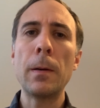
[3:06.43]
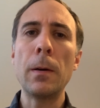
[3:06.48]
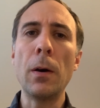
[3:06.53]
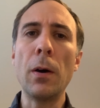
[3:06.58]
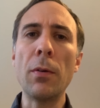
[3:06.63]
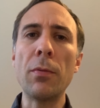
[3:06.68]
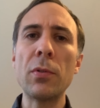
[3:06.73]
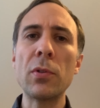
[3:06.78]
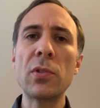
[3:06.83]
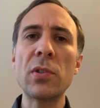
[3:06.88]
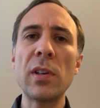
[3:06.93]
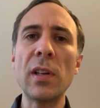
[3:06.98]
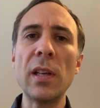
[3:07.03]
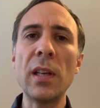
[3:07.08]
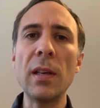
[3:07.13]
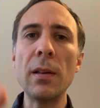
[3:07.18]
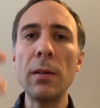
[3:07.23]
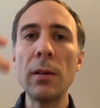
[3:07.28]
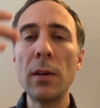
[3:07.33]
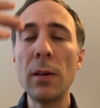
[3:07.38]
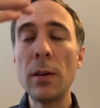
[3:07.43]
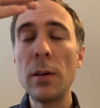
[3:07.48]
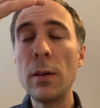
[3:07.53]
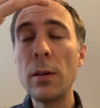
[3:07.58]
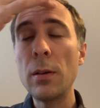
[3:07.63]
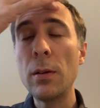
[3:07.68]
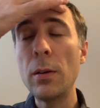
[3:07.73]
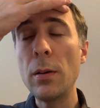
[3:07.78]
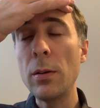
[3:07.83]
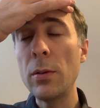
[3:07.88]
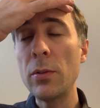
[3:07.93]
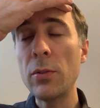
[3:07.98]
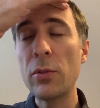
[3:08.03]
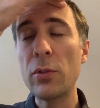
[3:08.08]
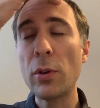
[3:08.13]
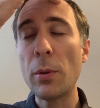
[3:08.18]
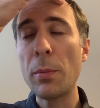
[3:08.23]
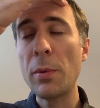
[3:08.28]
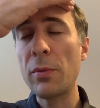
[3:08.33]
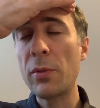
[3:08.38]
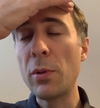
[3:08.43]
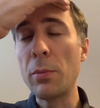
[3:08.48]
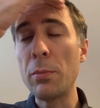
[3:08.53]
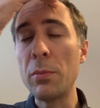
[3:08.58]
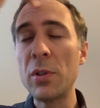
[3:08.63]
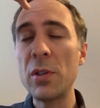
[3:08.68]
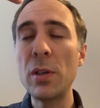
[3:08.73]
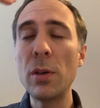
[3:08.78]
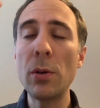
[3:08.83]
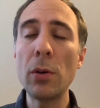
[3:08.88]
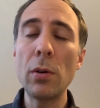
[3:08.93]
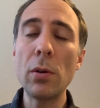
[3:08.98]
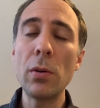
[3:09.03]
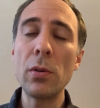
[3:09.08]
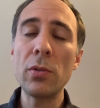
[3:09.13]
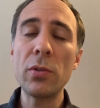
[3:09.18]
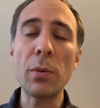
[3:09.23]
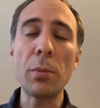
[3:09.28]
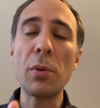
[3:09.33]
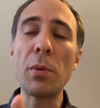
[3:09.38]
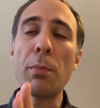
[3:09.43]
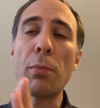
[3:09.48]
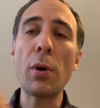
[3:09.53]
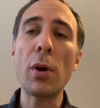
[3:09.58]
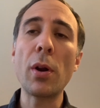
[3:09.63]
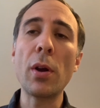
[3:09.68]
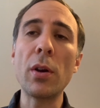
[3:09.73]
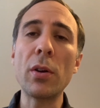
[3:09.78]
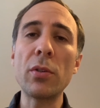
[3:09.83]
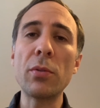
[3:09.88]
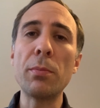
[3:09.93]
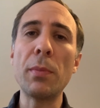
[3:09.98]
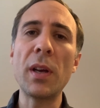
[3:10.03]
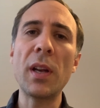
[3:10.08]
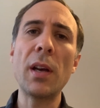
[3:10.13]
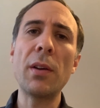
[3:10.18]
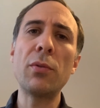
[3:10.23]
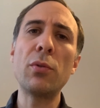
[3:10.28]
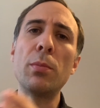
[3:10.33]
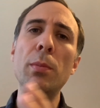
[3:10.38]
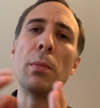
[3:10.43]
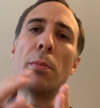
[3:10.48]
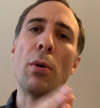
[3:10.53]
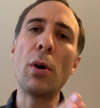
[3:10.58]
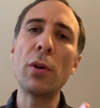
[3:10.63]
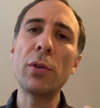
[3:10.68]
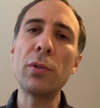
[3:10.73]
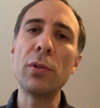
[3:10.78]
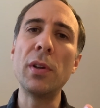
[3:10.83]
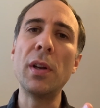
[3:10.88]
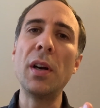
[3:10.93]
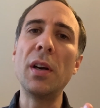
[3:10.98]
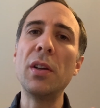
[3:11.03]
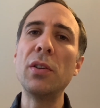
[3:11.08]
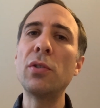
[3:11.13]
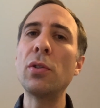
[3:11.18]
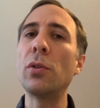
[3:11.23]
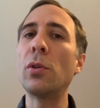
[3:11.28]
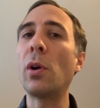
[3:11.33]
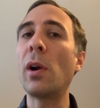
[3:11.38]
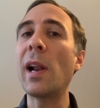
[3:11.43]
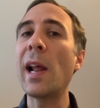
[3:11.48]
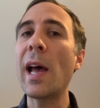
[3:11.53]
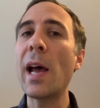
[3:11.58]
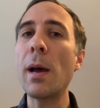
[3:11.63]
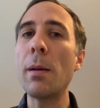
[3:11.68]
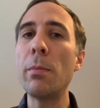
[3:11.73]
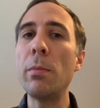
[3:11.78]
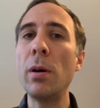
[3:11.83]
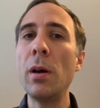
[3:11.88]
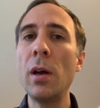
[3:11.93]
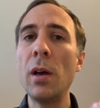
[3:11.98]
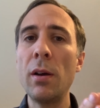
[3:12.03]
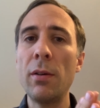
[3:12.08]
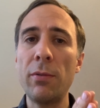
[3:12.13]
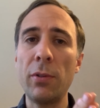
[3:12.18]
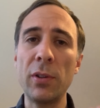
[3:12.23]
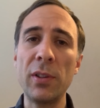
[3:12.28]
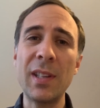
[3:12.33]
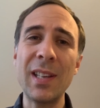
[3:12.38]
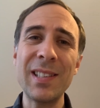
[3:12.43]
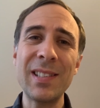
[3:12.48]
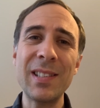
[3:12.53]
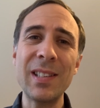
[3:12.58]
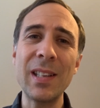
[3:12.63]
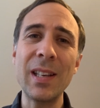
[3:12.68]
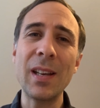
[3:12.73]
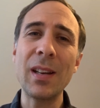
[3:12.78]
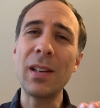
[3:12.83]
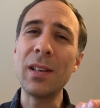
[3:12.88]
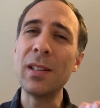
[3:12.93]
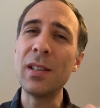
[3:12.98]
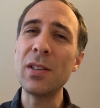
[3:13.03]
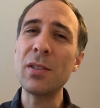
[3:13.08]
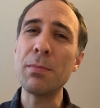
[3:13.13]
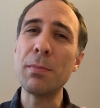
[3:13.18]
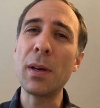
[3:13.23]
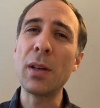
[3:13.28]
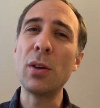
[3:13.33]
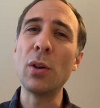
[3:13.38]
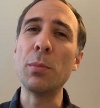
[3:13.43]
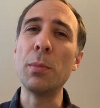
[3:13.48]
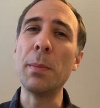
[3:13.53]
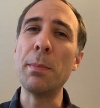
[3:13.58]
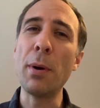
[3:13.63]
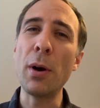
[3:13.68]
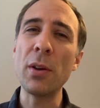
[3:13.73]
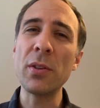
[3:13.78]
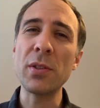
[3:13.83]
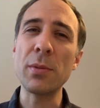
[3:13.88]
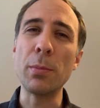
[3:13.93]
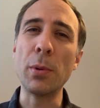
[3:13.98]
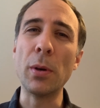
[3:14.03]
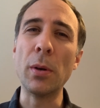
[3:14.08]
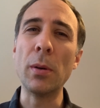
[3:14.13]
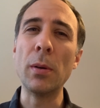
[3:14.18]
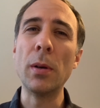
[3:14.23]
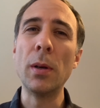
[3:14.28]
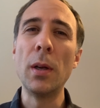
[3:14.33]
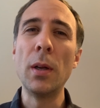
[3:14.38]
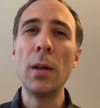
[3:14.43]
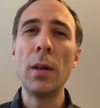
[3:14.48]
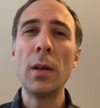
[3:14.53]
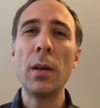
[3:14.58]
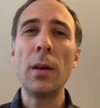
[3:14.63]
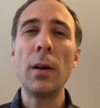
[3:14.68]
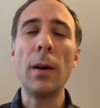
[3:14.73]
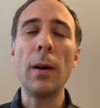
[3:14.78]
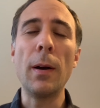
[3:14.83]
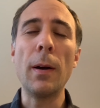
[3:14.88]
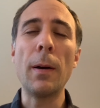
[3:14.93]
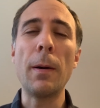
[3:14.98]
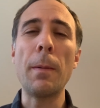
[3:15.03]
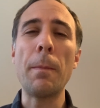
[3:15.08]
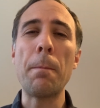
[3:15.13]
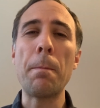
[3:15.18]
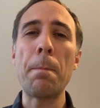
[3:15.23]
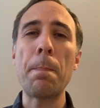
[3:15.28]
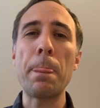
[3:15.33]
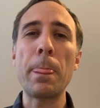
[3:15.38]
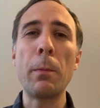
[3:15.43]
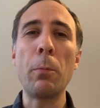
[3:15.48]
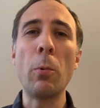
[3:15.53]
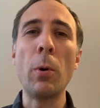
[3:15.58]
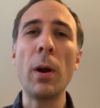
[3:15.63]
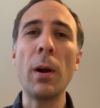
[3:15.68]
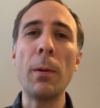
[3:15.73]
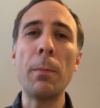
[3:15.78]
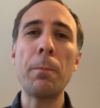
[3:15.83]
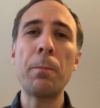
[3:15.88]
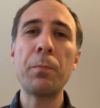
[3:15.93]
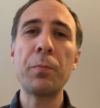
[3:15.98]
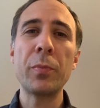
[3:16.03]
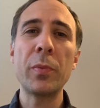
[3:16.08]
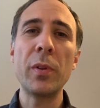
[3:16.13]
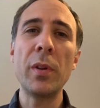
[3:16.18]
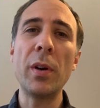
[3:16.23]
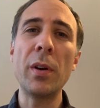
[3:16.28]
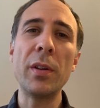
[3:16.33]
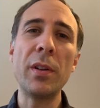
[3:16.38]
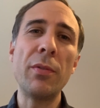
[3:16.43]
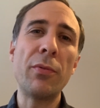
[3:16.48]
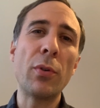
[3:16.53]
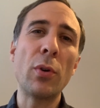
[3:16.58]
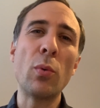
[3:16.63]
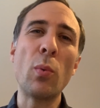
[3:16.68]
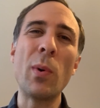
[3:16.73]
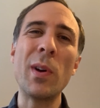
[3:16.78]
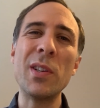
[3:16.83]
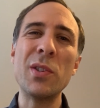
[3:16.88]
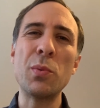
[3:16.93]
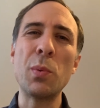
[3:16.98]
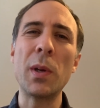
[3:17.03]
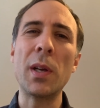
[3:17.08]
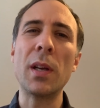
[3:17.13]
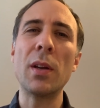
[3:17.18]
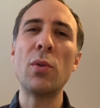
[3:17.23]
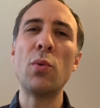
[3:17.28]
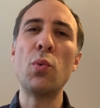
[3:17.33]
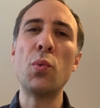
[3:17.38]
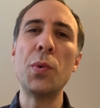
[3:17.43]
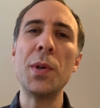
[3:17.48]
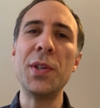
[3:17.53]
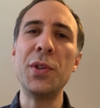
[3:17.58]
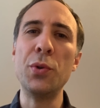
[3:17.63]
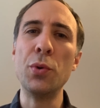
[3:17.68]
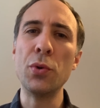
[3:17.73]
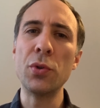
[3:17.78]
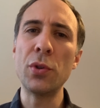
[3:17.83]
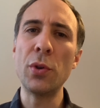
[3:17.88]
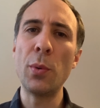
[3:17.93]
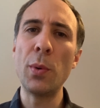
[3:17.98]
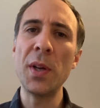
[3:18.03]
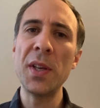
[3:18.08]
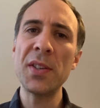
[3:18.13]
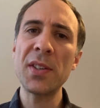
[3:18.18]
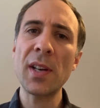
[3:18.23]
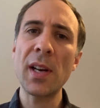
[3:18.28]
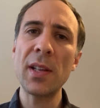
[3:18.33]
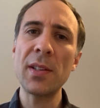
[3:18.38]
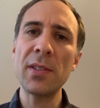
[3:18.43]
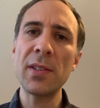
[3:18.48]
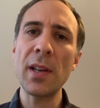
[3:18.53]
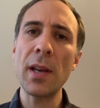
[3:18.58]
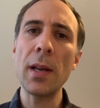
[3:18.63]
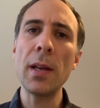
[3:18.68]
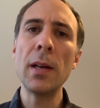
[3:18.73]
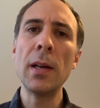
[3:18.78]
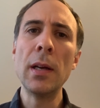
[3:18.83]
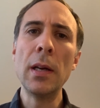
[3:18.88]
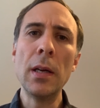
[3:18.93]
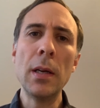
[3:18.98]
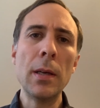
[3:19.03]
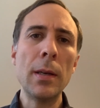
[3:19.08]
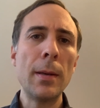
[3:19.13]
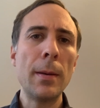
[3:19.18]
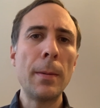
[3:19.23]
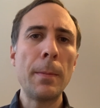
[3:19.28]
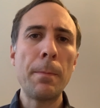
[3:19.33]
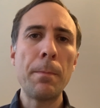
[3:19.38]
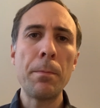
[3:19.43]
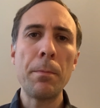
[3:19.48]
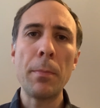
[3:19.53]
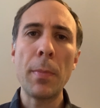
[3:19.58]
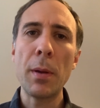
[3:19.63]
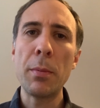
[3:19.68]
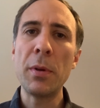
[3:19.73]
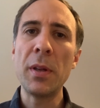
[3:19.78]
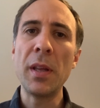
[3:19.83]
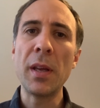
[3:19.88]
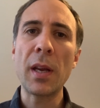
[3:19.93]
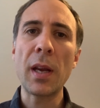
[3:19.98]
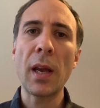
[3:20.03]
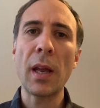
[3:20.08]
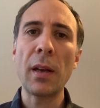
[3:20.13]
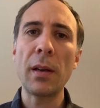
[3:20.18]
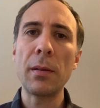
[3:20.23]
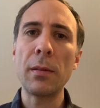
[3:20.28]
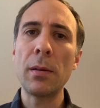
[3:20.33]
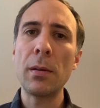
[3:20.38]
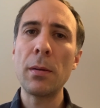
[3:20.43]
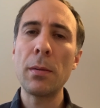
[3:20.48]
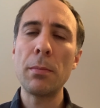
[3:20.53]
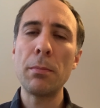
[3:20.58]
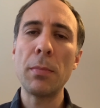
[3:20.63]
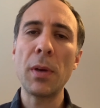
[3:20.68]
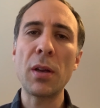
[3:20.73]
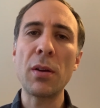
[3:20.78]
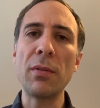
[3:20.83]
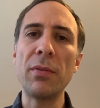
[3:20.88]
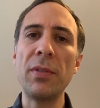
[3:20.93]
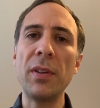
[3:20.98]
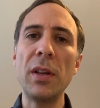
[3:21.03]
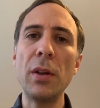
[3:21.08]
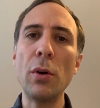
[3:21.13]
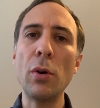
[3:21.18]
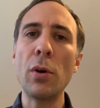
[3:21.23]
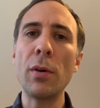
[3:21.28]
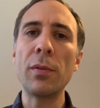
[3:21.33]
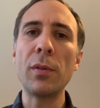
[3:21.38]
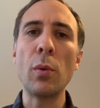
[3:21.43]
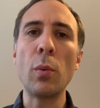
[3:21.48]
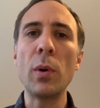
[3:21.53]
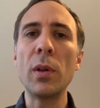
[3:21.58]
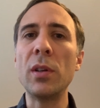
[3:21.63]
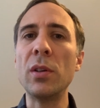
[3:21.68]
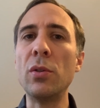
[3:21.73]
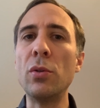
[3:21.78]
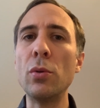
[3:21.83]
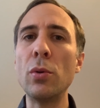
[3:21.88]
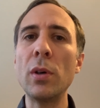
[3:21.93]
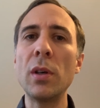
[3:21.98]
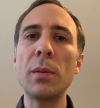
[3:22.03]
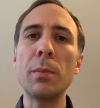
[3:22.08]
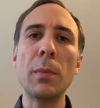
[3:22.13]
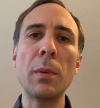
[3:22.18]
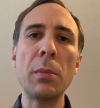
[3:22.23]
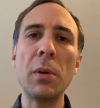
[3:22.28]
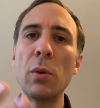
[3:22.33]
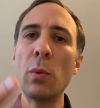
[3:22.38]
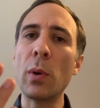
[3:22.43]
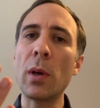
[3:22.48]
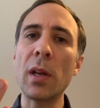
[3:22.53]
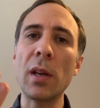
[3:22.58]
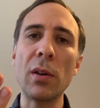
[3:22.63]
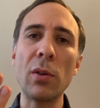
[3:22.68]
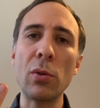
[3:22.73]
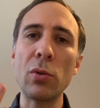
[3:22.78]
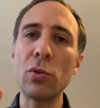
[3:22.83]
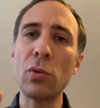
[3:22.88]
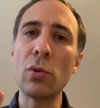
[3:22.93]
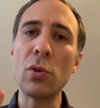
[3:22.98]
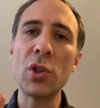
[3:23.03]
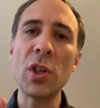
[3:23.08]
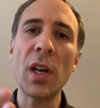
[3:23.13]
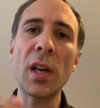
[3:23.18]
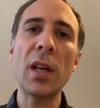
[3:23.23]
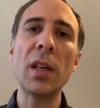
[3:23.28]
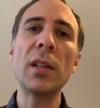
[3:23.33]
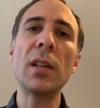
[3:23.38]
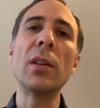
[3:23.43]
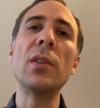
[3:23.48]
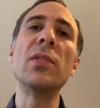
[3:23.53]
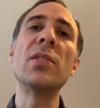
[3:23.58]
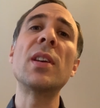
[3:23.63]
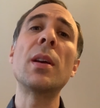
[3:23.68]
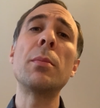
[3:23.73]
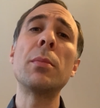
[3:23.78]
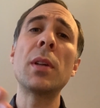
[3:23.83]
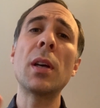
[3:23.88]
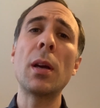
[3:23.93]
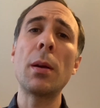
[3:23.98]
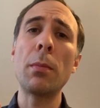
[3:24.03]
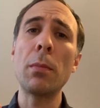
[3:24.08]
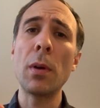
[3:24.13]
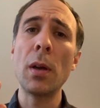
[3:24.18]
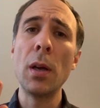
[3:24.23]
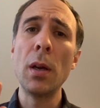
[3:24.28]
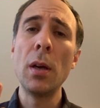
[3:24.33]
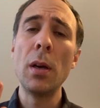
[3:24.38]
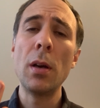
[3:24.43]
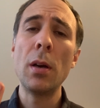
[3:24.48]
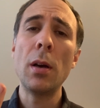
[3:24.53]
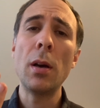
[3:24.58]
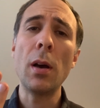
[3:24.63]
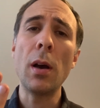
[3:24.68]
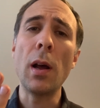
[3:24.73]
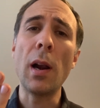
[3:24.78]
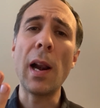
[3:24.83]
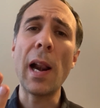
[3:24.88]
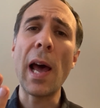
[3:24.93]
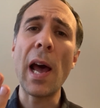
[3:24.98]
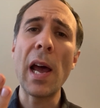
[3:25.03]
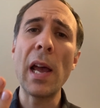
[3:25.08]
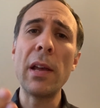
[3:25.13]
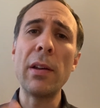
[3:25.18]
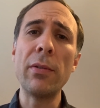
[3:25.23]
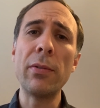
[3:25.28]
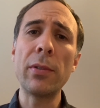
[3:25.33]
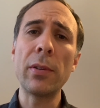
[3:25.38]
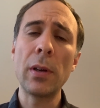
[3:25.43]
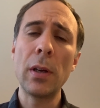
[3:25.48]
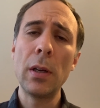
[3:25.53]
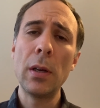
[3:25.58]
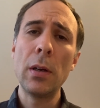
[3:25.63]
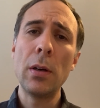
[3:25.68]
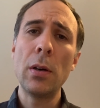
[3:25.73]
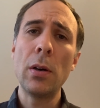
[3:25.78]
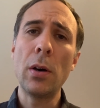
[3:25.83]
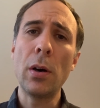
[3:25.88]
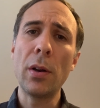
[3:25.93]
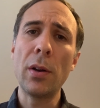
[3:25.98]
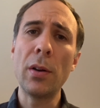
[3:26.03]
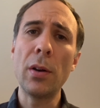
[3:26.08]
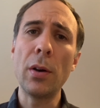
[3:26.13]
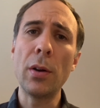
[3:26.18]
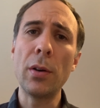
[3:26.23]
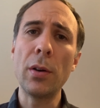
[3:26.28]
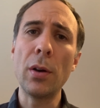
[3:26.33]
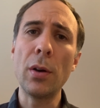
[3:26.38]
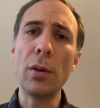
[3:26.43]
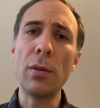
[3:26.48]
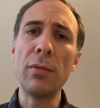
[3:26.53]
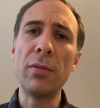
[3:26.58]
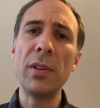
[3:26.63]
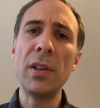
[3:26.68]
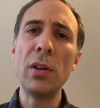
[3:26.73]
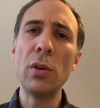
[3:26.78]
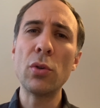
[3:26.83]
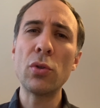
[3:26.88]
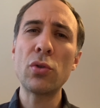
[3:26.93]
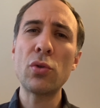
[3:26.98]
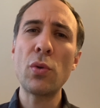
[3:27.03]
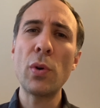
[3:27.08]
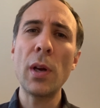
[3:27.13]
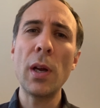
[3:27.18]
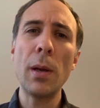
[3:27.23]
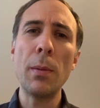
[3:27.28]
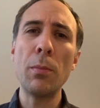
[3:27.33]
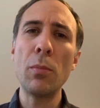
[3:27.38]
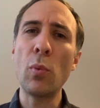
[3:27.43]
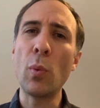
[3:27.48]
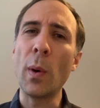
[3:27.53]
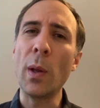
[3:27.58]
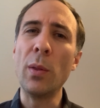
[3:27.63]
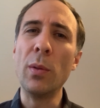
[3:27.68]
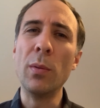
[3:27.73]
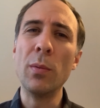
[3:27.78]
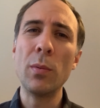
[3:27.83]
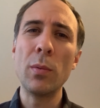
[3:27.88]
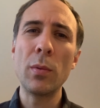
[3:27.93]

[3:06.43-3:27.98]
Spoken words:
Obviously, some of the materials, some of the products might have to be brought to their internal lab for testing, and this might not be possible. Well, there are different ways we can reduce the risk, let's say. Maybe they can make a video of the way they do it. Maybe we can also check it at the same time live on a video stream with